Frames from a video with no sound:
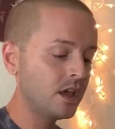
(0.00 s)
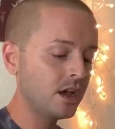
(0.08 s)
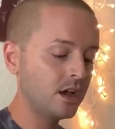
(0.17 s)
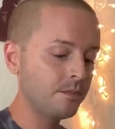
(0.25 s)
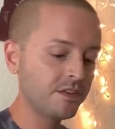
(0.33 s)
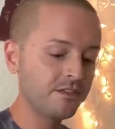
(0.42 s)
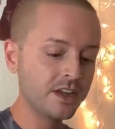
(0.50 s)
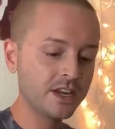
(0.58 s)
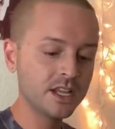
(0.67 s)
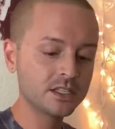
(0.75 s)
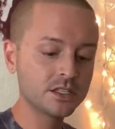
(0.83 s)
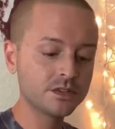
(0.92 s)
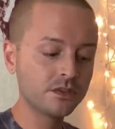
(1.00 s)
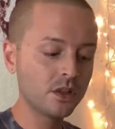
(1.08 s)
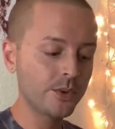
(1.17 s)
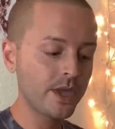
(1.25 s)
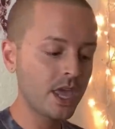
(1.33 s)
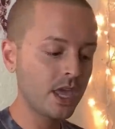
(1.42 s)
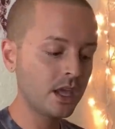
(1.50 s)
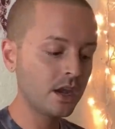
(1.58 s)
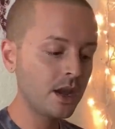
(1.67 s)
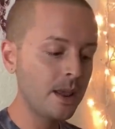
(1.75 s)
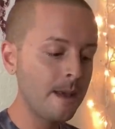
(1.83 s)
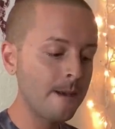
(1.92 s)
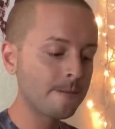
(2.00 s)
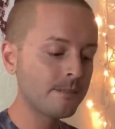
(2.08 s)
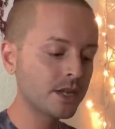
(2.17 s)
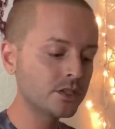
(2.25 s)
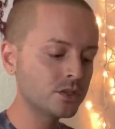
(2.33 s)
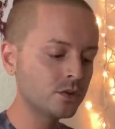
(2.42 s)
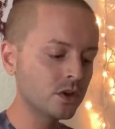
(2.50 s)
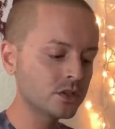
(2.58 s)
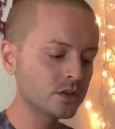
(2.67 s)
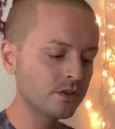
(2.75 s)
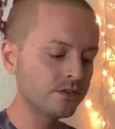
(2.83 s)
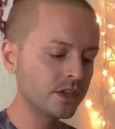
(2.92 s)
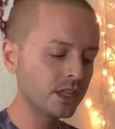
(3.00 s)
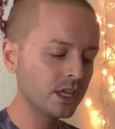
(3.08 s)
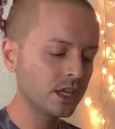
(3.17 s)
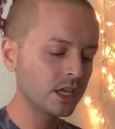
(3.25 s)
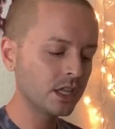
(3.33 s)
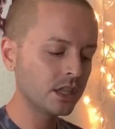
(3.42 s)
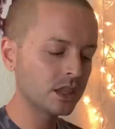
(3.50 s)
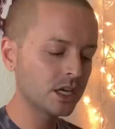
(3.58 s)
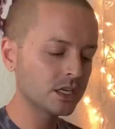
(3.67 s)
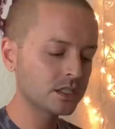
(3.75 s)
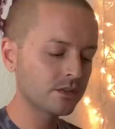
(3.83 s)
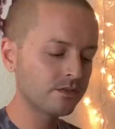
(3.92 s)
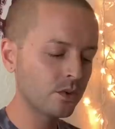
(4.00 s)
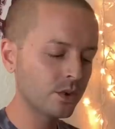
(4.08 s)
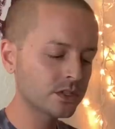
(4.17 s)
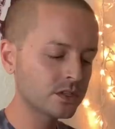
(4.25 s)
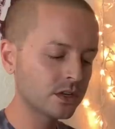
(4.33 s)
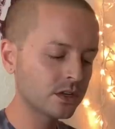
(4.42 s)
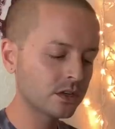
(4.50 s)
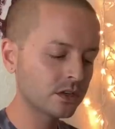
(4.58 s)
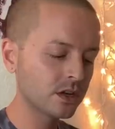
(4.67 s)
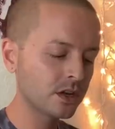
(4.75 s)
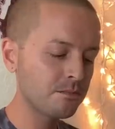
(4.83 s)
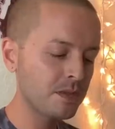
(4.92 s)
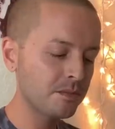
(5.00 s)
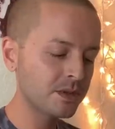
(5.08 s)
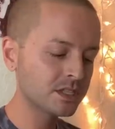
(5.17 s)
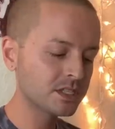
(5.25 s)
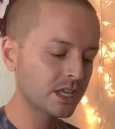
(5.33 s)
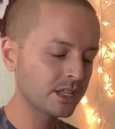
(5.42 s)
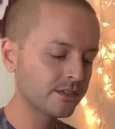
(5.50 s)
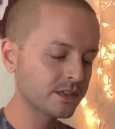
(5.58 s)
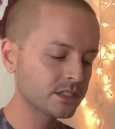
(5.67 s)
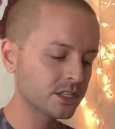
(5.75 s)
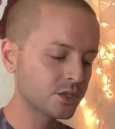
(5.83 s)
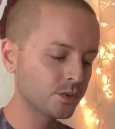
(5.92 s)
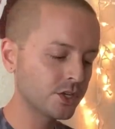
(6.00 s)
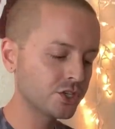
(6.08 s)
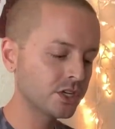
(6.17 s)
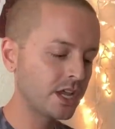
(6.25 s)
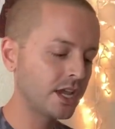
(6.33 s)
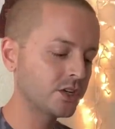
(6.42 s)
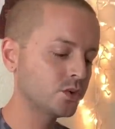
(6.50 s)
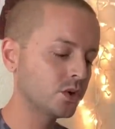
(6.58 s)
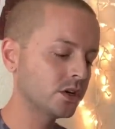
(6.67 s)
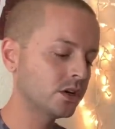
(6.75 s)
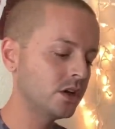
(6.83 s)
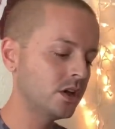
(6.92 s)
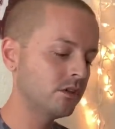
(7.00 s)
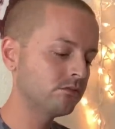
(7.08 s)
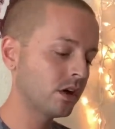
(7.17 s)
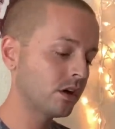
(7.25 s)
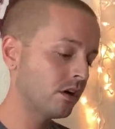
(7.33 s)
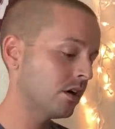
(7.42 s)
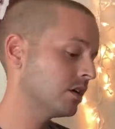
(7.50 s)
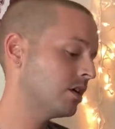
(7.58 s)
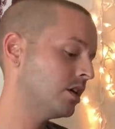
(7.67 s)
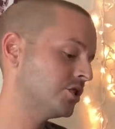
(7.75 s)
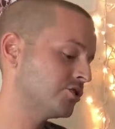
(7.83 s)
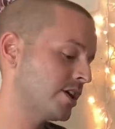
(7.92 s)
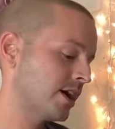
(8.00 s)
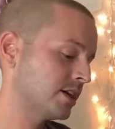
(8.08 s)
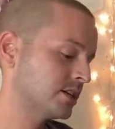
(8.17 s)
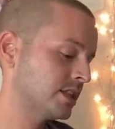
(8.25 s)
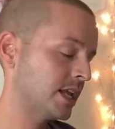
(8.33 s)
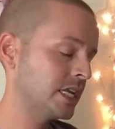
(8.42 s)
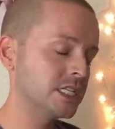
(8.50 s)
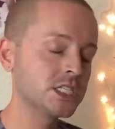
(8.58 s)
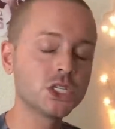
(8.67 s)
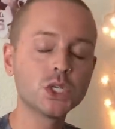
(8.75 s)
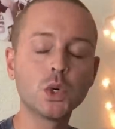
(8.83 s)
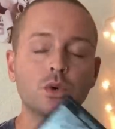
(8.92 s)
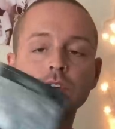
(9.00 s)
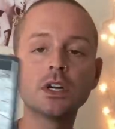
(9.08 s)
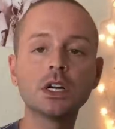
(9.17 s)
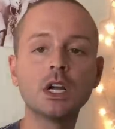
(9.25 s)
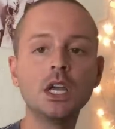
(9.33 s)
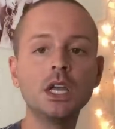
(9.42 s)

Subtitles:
The finances flowing in, but I do also feel like there's a focus on a commitment, say a living situation and/or a car contract that isn't over,